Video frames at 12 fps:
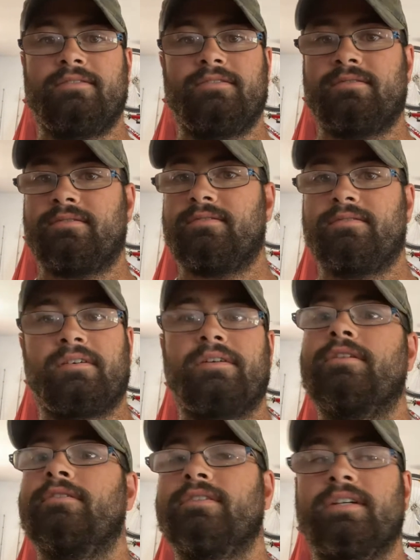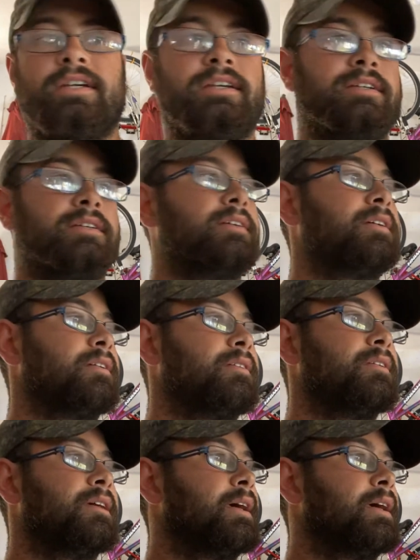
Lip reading: just cycling it. And